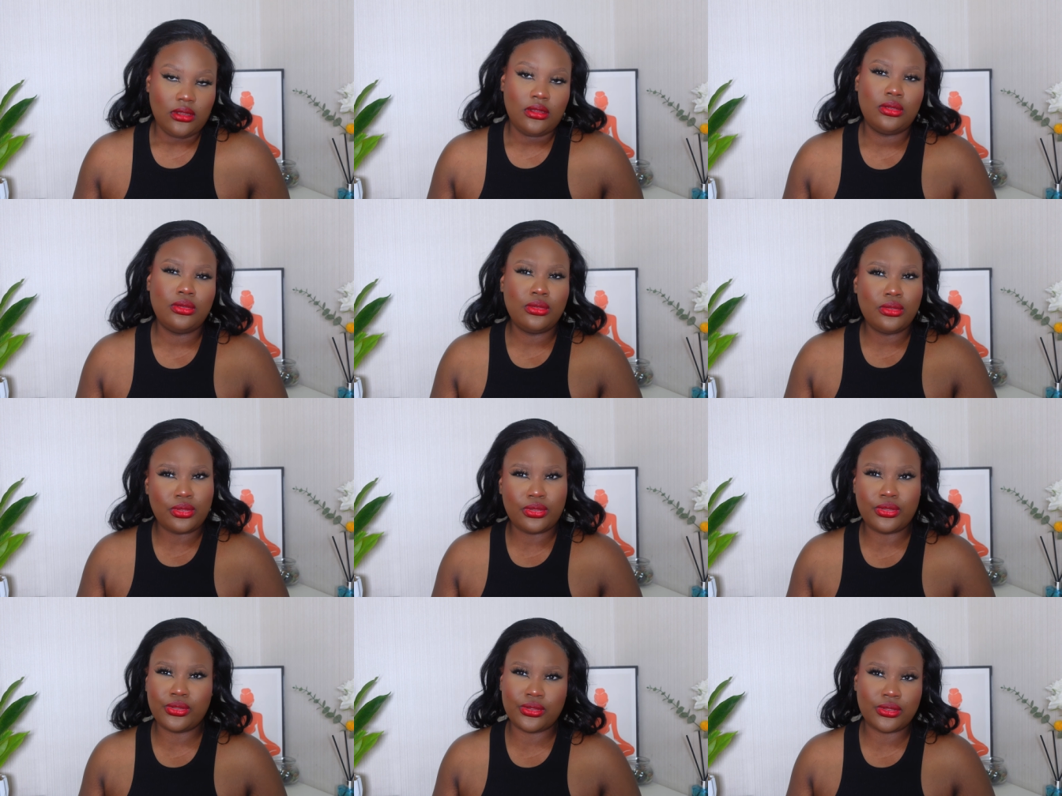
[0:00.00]

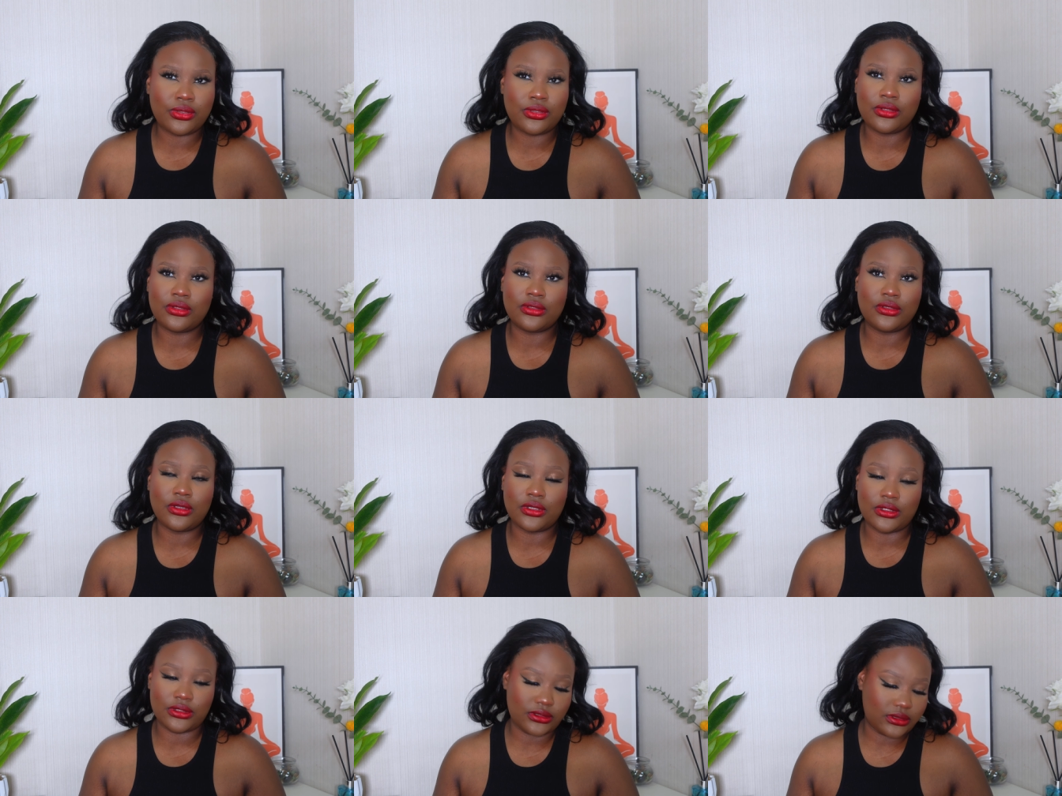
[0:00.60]
Whew,
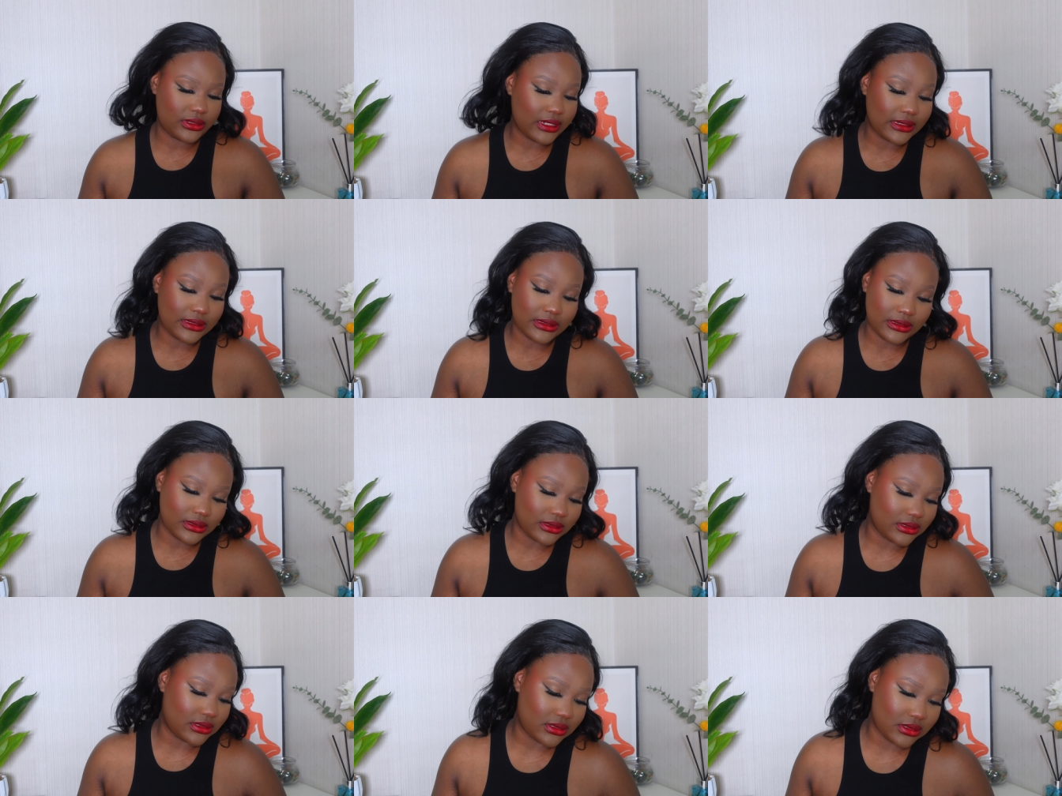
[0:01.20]
God, that thing
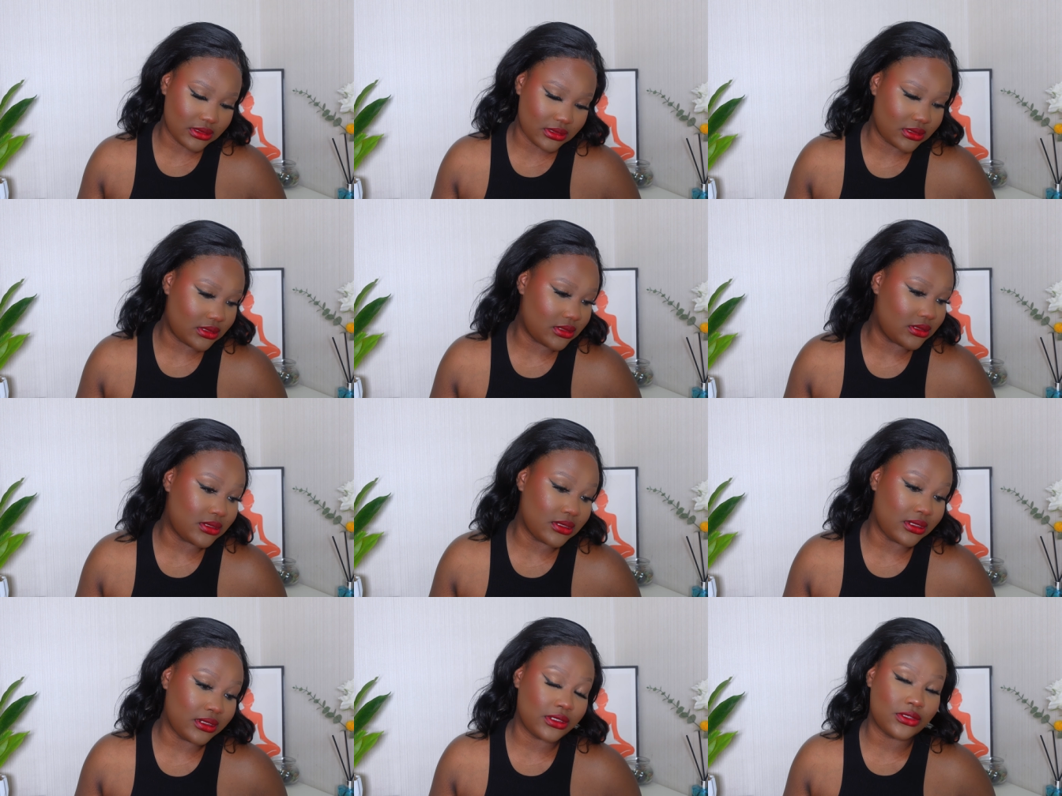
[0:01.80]

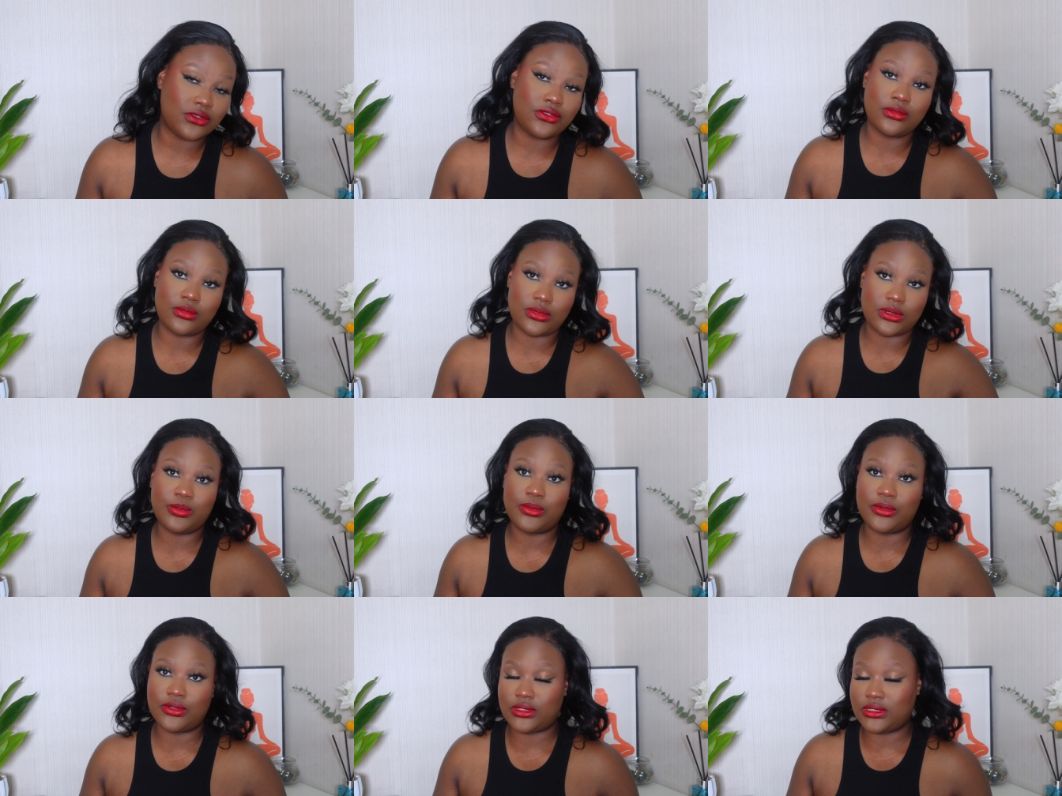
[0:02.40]
is an extreme
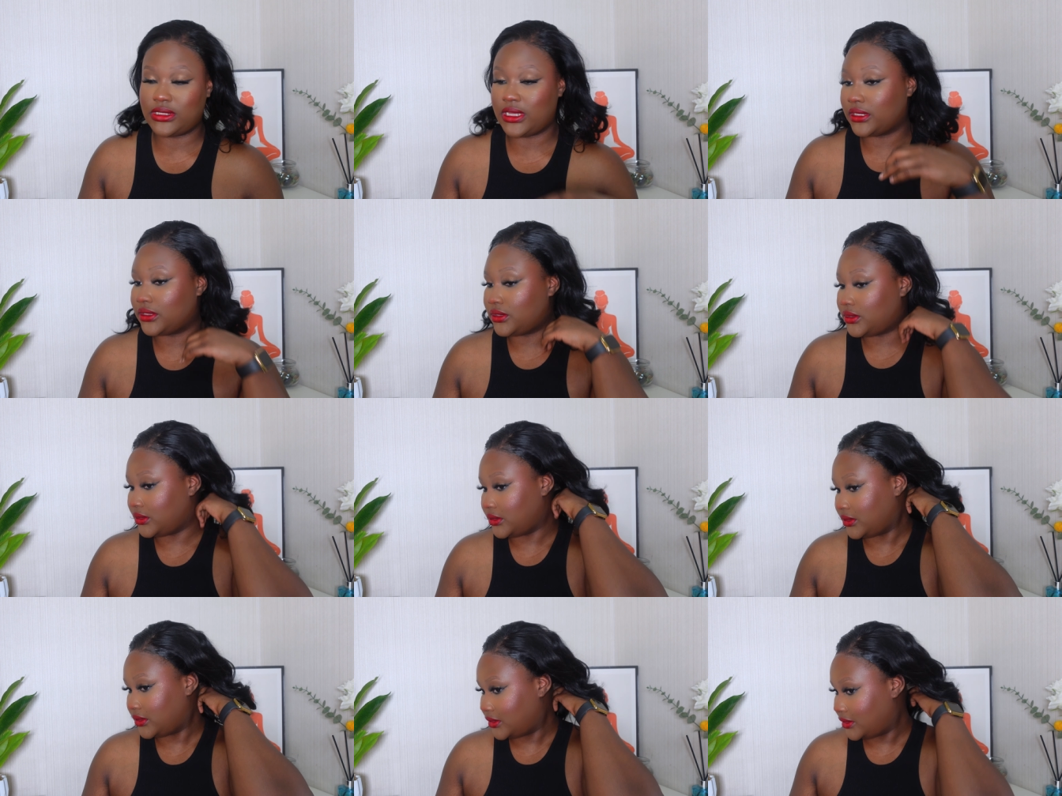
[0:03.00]
sport
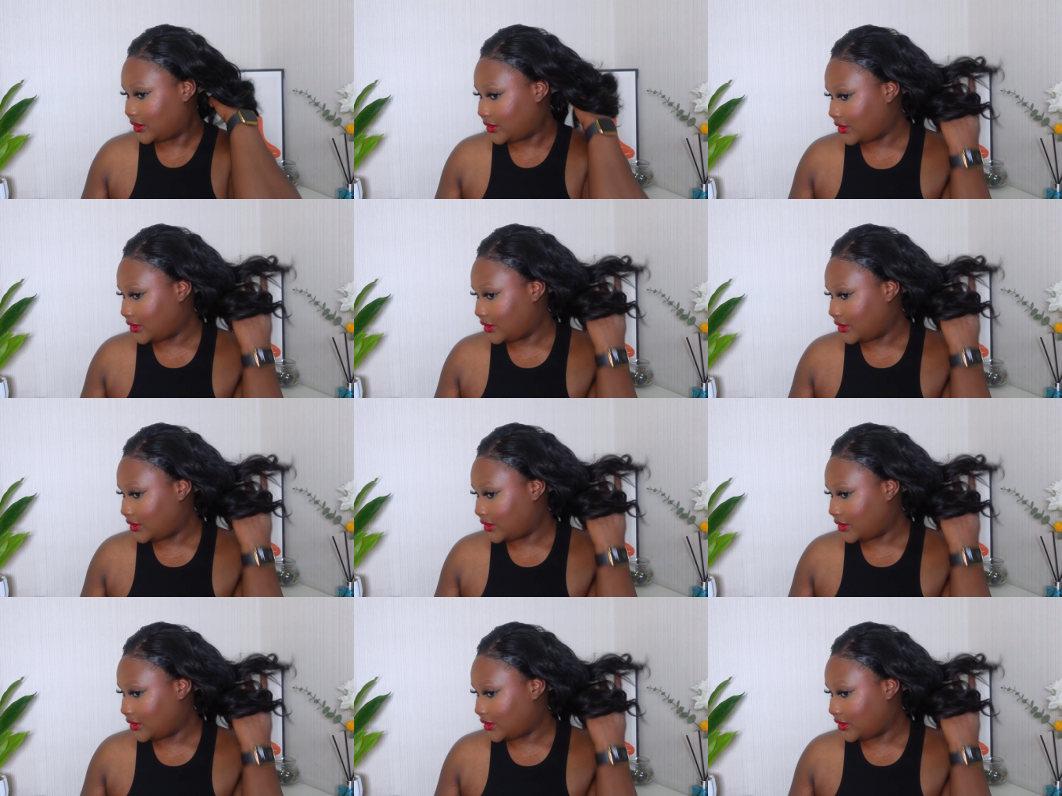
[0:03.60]
actually,